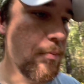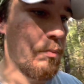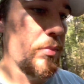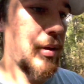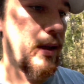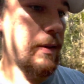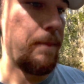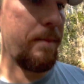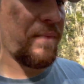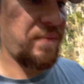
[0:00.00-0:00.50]

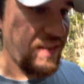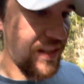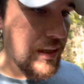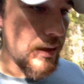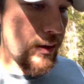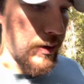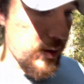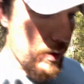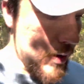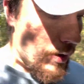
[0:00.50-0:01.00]
But
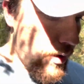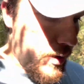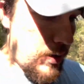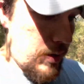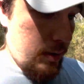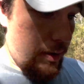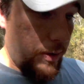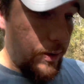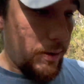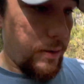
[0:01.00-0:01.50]

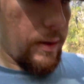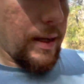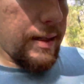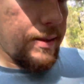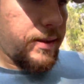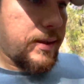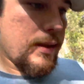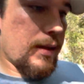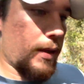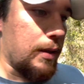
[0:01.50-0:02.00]
so that's
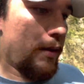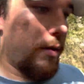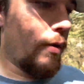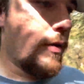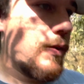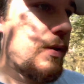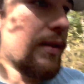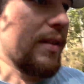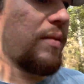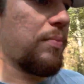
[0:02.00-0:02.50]
it. You know,
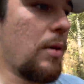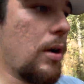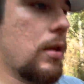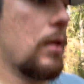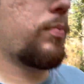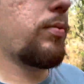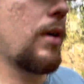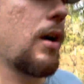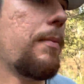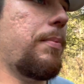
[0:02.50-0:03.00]
it's a smaller
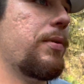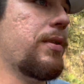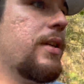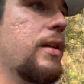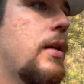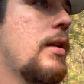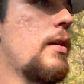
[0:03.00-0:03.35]
property.